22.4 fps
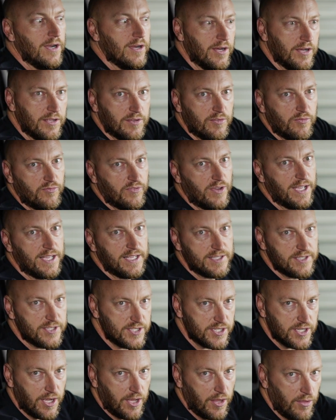on the
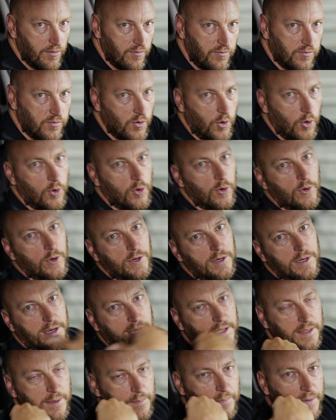vents, on the floor,
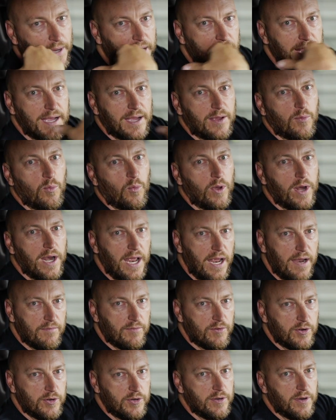in the back,
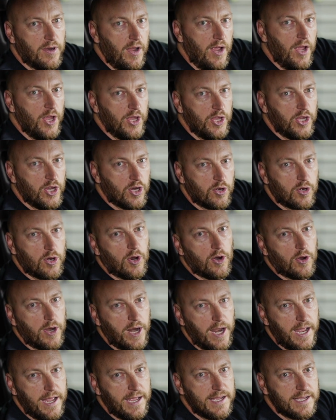whatever your car
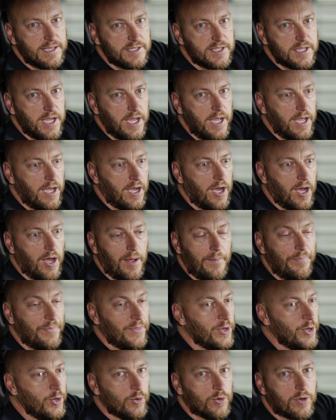has, the
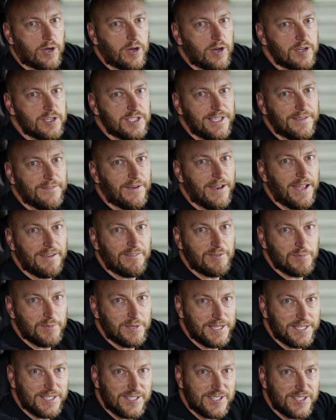newer cars even have them
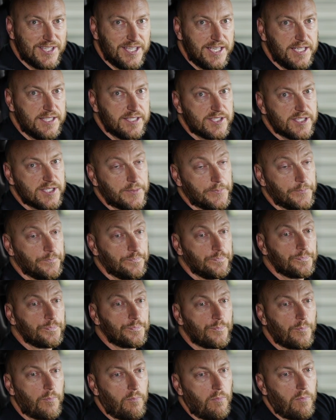in the seats.
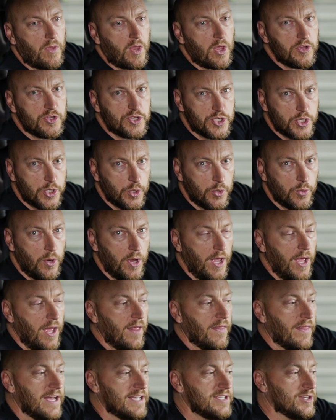So
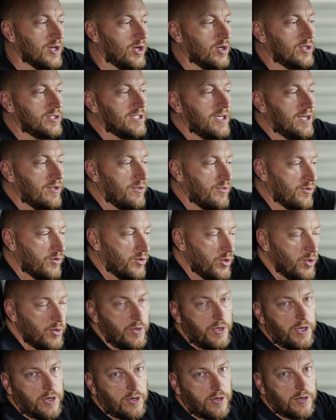that's all done through
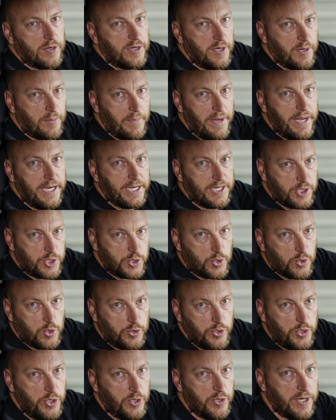your main
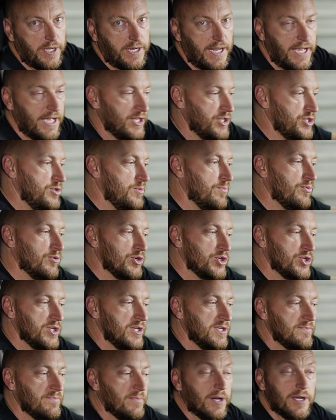control unit. As you push
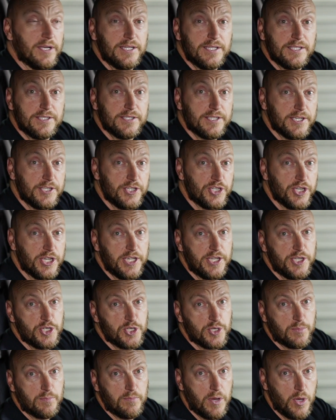these buttons and
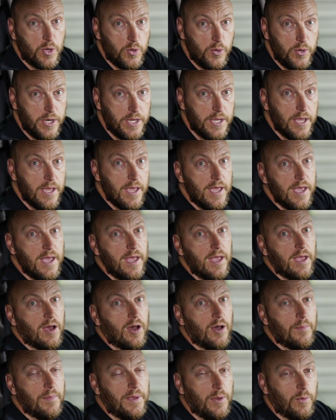change your mode,
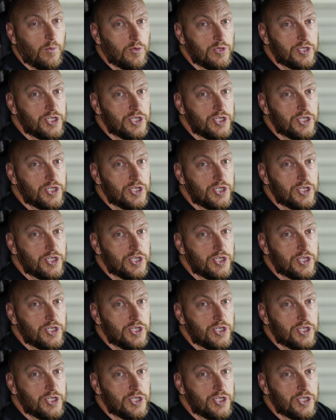it will